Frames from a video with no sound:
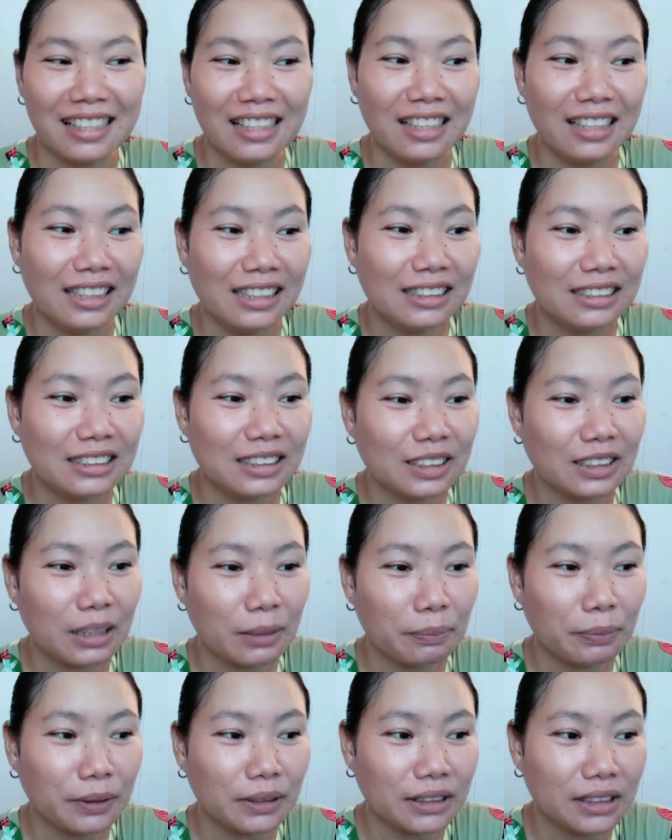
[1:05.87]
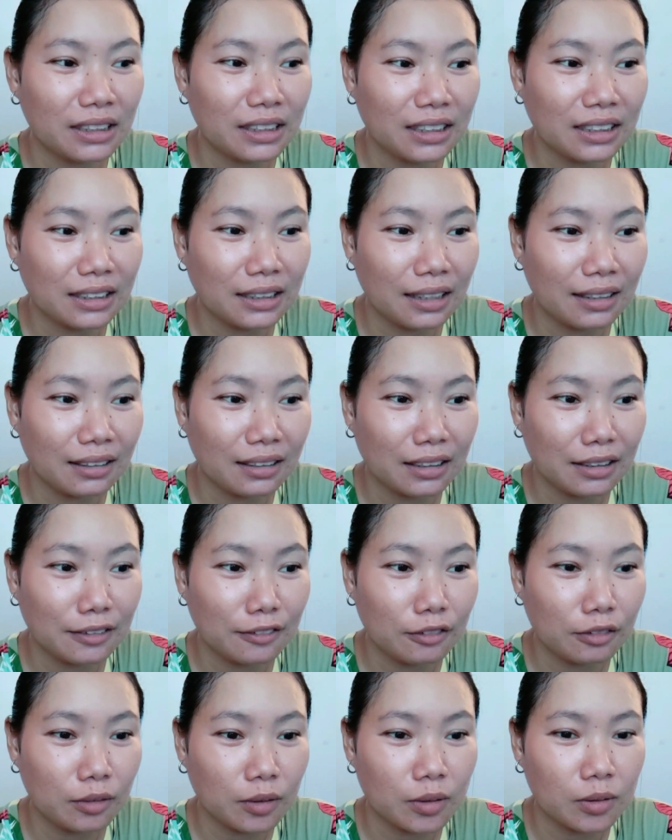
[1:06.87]
So, tapusin lang natin
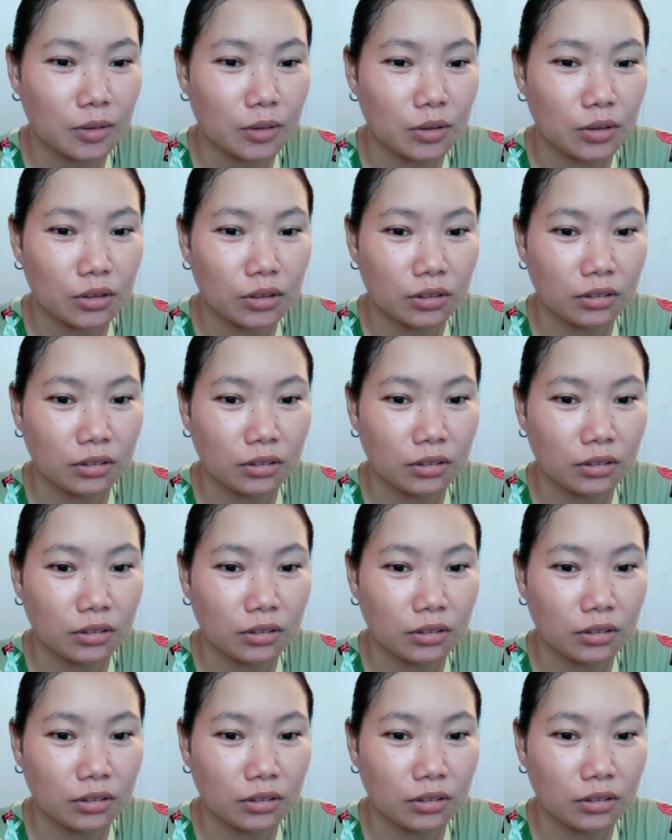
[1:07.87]
to.